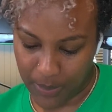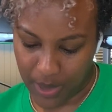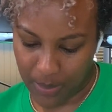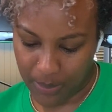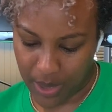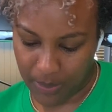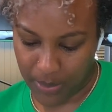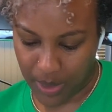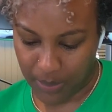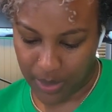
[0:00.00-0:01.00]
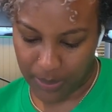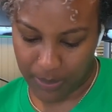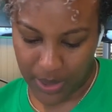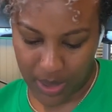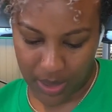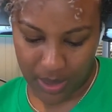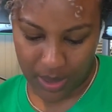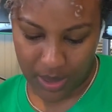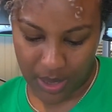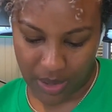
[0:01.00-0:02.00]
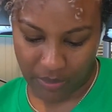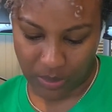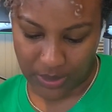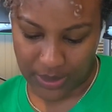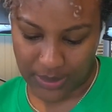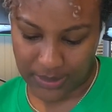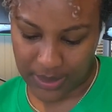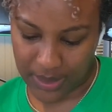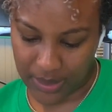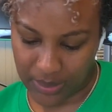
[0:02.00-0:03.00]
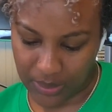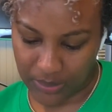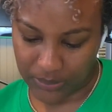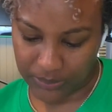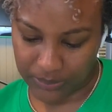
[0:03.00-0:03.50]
ba, ba, ba, ba, ba. I wrote it down.